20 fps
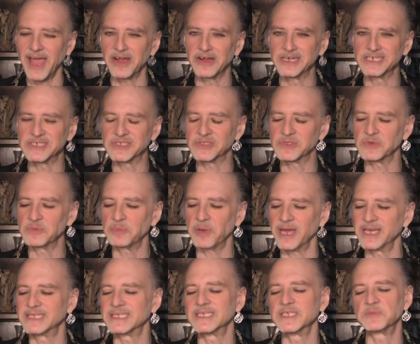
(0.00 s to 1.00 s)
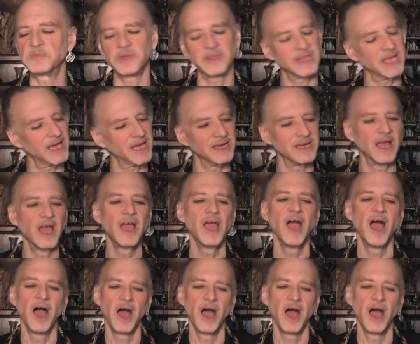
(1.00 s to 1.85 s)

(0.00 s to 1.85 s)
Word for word: Aries through Pisces, but then